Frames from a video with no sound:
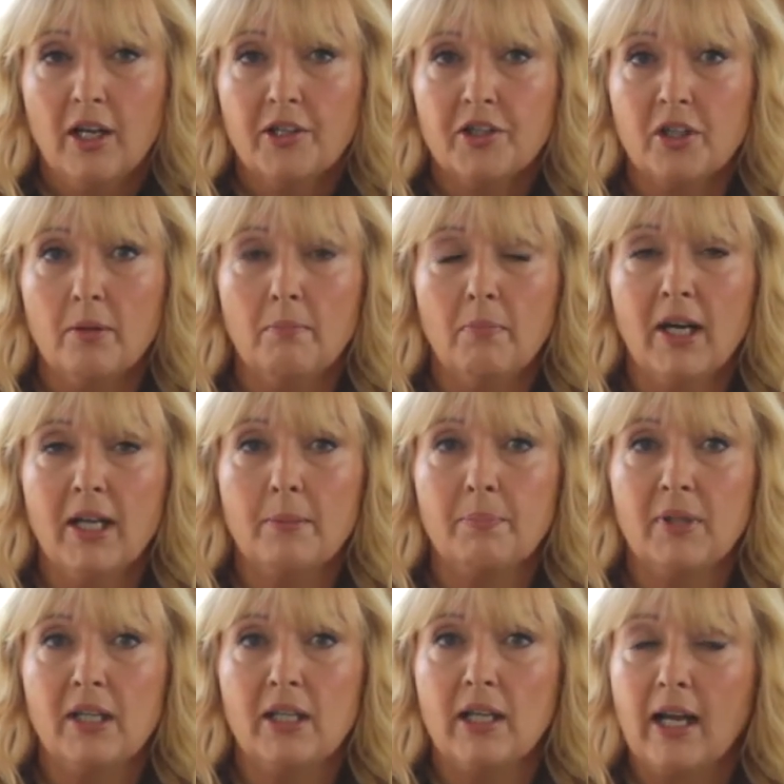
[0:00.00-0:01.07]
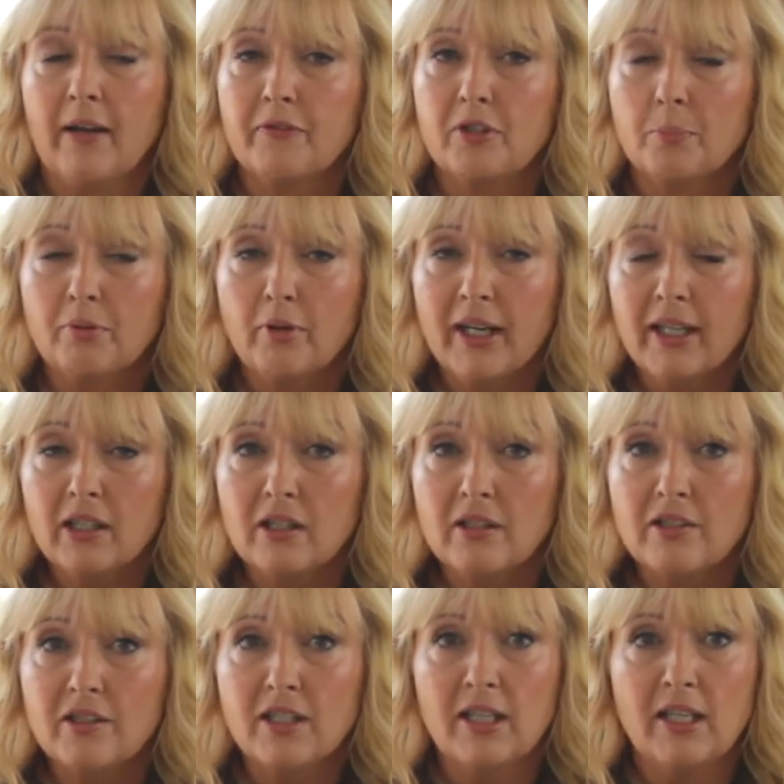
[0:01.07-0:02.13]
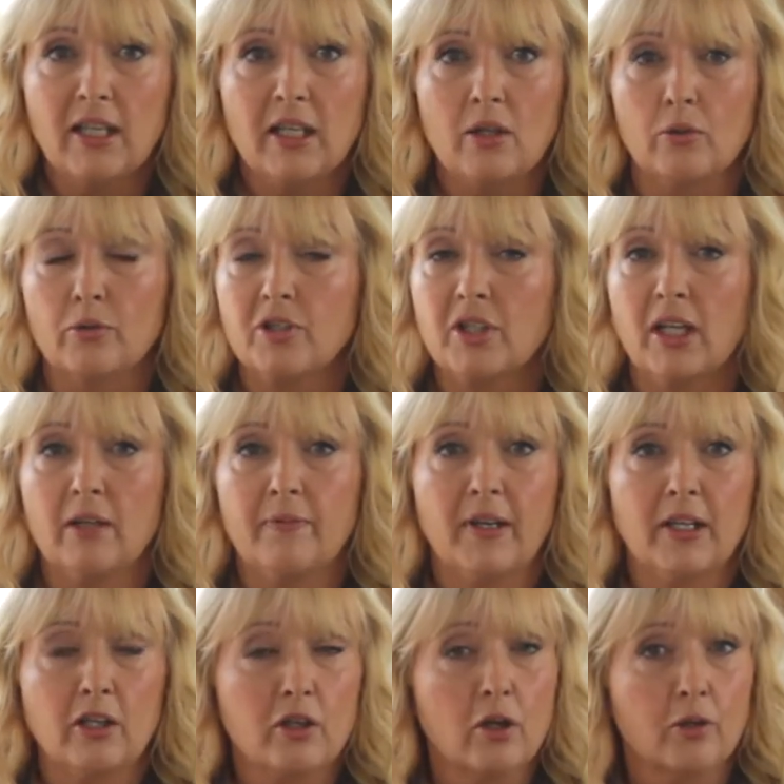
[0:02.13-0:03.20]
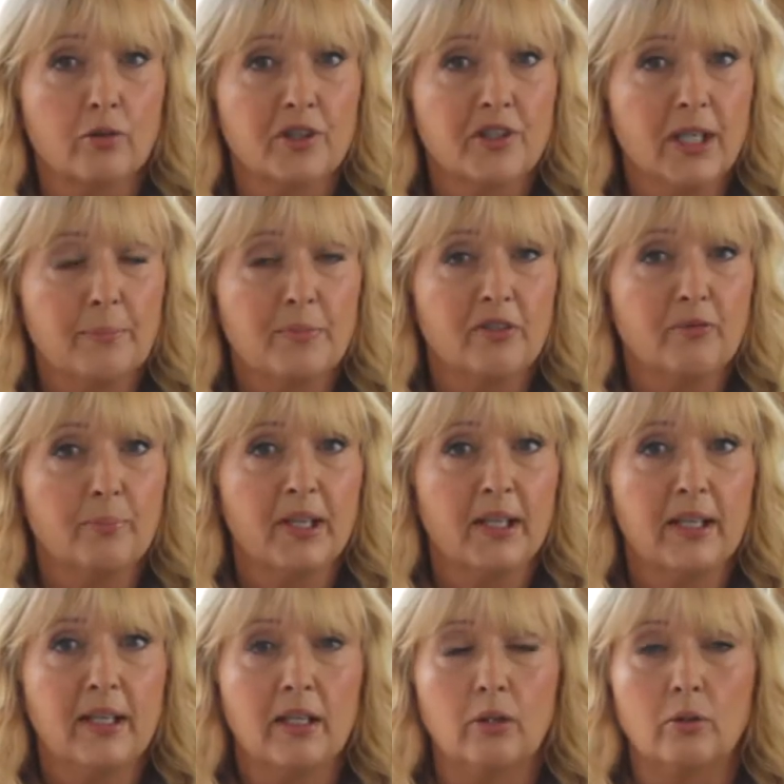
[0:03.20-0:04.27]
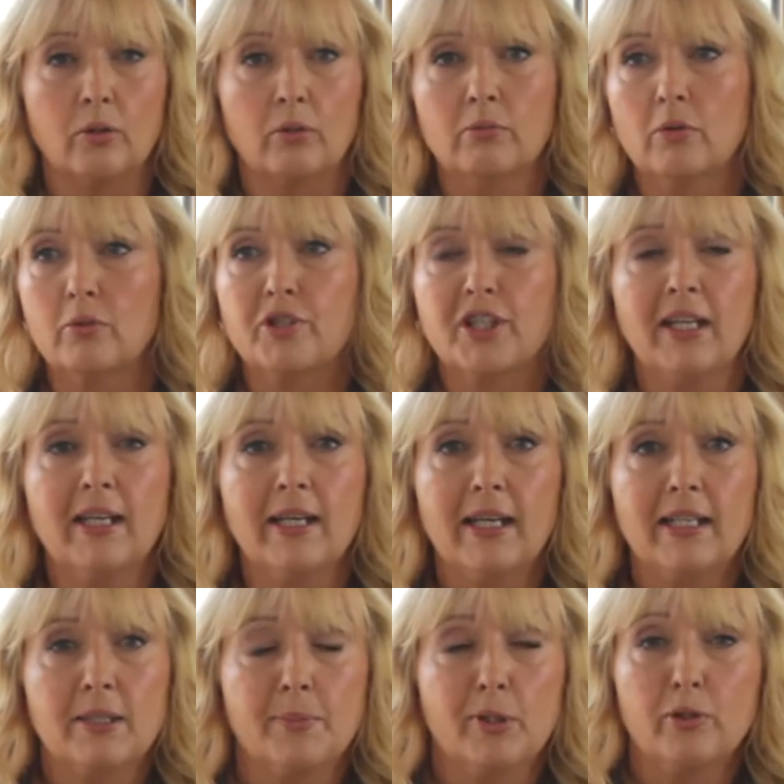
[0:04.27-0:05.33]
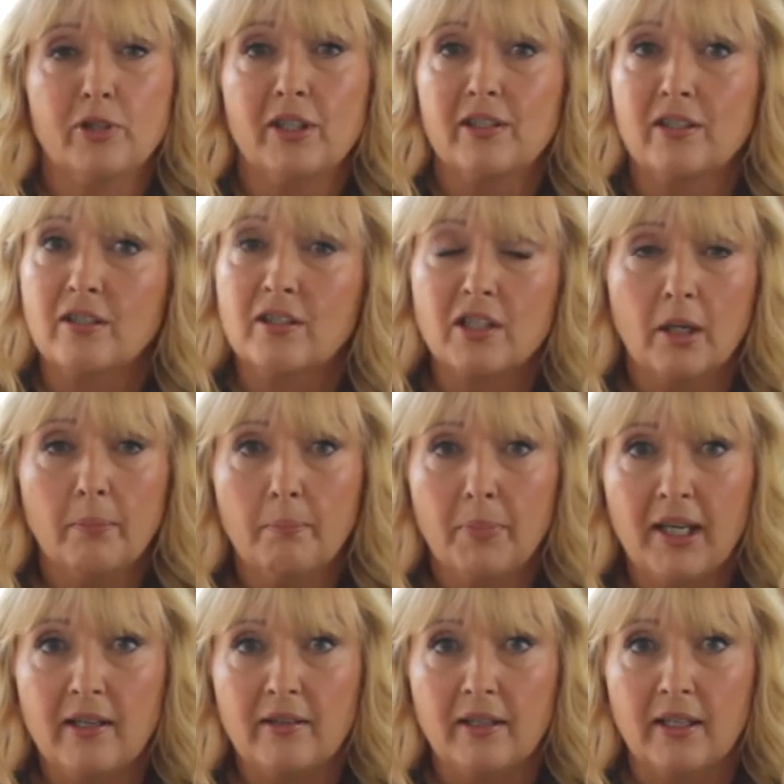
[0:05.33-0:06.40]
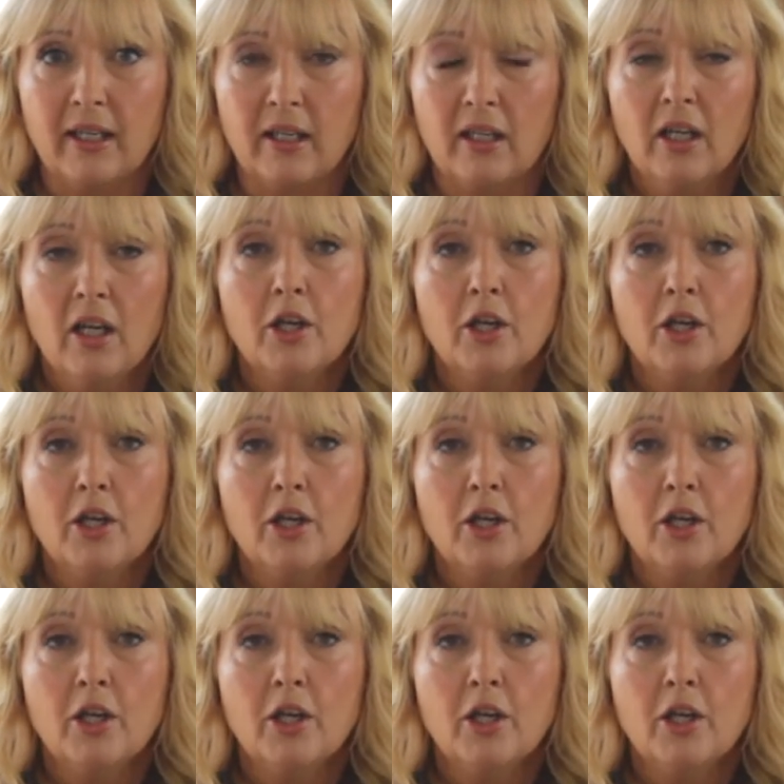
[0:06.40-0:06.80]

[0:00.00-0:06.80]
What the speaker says: So it might be after pregnancy or side effect of the contraceptive pill or taking antibiotics and sunbathing.